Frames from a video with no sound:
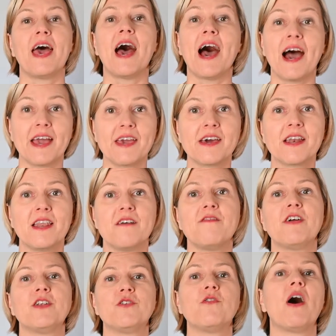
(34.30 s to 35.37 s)
higher
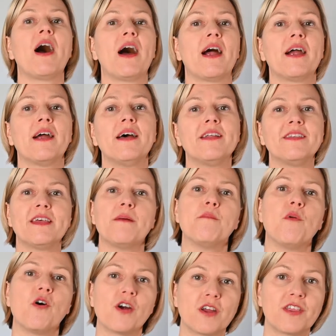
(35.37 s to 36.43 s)
level you are, the more